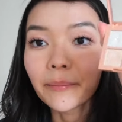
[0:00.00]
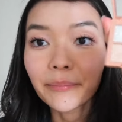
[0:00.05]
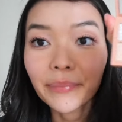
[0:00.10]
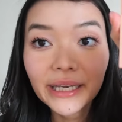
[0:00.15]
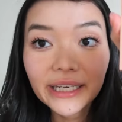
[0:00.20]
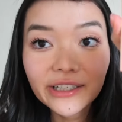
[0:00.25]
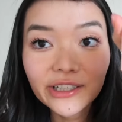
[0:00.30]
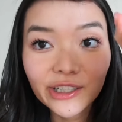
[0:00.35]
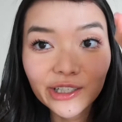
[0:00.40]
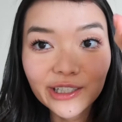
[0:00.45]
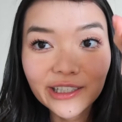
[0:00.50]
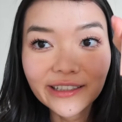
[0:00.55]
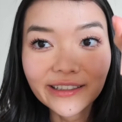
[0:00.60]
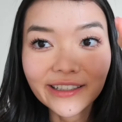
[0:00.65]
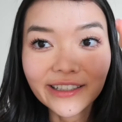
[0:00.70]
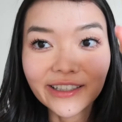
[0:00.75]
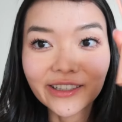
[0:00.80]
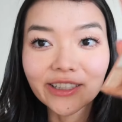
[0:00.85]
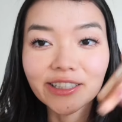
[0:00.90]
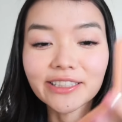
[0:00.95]
bigger
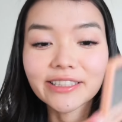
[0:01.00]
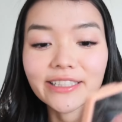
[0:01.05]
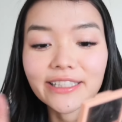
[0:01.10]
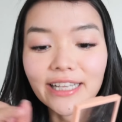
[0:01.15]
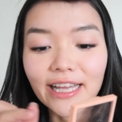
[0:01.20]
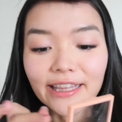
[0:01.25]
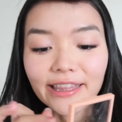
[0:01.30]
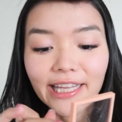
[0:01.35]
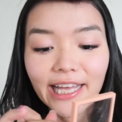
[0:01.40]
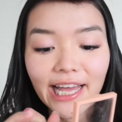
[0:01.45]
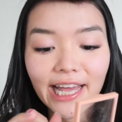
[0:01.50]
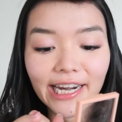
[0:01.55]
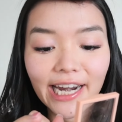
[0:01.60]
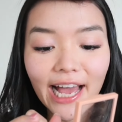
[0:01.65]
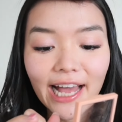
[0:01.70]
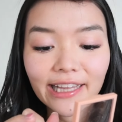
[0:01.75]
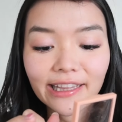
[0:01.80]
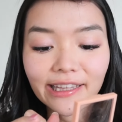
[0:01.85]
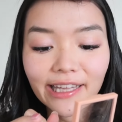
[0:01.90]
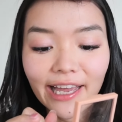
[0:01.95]
glitters and then
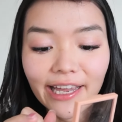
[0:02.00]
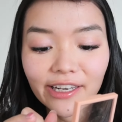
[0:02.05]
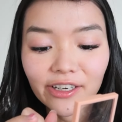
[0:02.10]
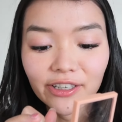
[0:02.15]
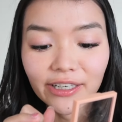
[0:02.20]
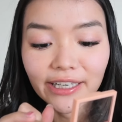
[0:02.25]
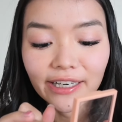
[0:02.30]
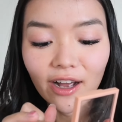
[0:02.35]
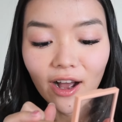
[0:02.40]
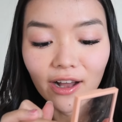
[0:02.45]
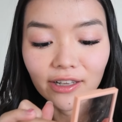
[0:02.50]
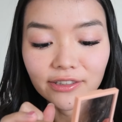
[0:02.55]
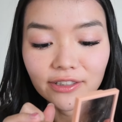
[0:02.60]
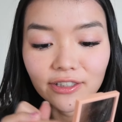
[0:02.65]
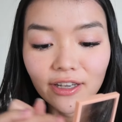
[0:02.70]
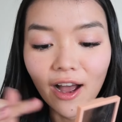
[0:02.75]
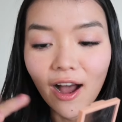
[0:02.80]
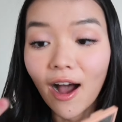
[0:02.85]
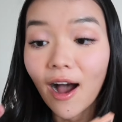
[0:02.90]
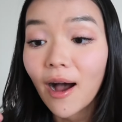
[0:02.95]
I layer it on
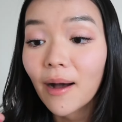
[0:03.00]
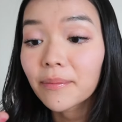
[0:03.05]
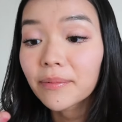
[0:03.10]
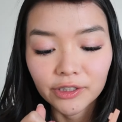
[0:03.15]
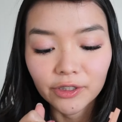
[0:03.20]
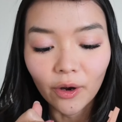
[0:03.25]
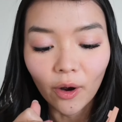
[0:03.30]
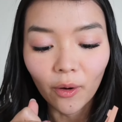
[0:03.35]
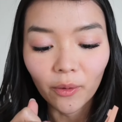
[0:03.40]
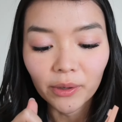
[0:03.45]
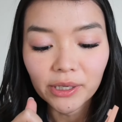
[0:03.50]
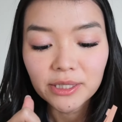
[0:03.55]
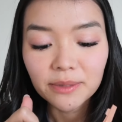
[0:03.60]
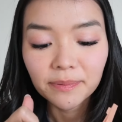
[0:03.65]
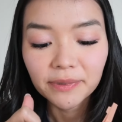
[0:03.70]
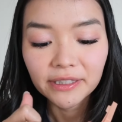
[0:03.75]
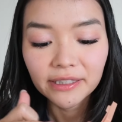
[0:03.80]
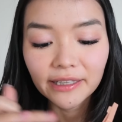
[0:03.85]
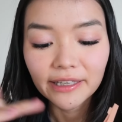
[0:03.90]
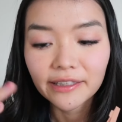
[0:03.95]
top. You always
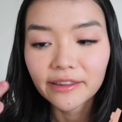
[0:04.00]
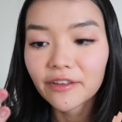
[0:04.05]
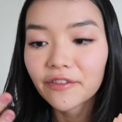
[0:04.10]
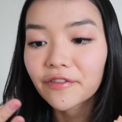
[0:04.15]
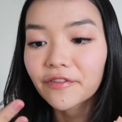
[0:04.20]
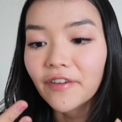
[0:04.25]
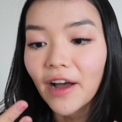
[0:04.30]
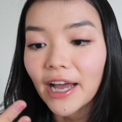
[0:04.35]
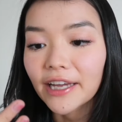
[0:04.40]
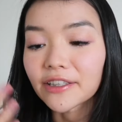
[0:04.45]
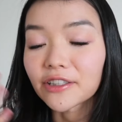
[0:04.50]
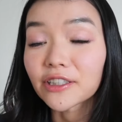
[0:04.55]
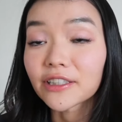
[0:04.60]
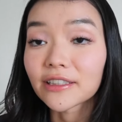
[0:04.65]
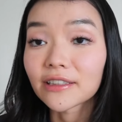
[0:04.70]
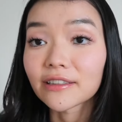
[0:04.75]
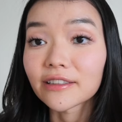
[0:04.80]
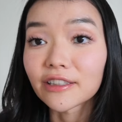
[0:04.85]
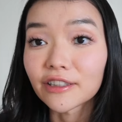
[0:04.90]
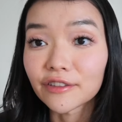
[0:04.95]
put like the finer
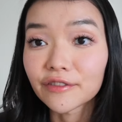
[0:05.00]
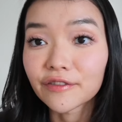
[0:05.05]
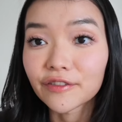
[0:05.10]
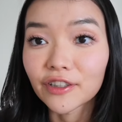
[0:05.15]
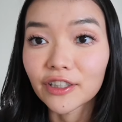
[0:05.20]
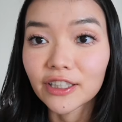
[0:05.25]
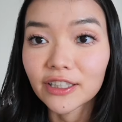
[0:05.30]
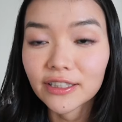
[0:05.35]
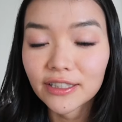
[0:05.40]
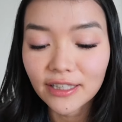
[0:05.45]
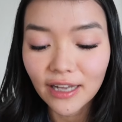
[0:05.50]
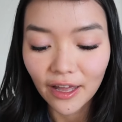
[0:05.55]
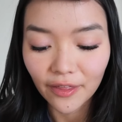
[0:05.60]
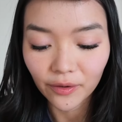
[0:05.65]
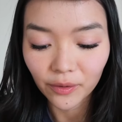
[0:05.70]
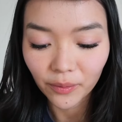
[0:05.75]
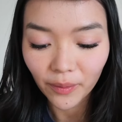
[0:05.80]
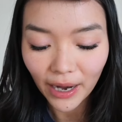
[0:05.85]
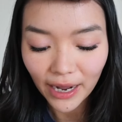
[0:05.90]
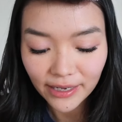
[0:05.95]
glitter first,
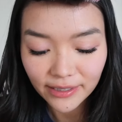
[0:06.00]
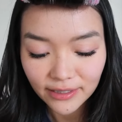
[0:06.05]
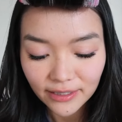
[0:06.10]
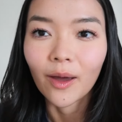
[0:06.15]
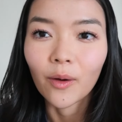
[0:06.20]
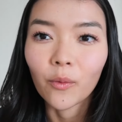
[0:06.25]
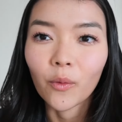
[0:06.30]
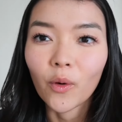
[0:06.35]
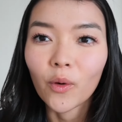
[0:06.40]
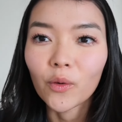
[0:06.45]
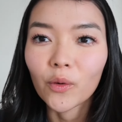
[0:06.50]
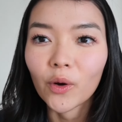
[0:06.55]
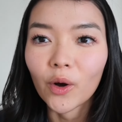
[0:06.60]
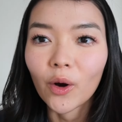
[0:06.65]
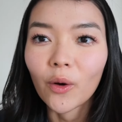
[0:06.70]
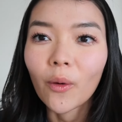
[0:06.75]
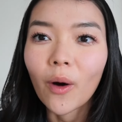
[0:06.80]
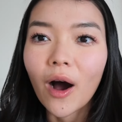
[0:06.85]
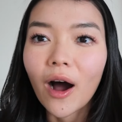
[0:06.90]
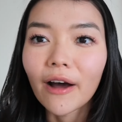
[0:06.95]
otherwise it won't
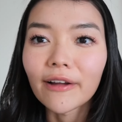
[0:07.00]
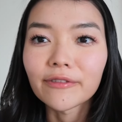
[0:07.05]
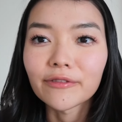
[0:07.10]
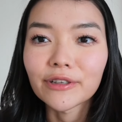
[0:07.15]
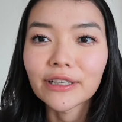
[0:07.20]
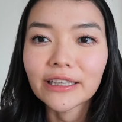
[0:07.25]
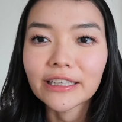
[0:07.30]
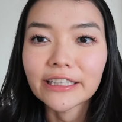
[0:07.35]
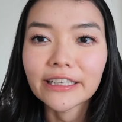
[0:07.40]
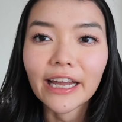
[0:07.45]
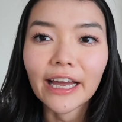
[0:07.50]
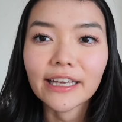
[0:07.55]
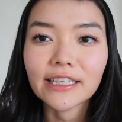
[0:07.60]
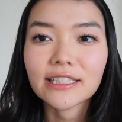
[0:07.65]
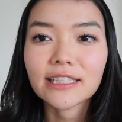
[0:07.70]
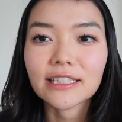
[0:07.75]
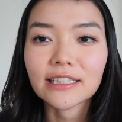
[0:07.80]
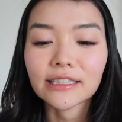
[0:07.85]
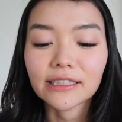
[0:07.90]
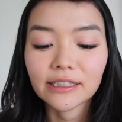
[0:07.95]
go on really
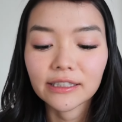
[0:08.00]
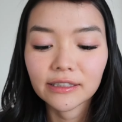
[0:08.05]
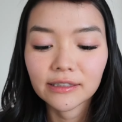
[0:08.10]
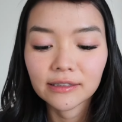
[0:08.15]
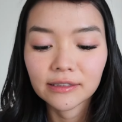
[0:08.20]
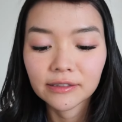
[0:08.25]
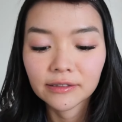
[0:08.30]
nicely.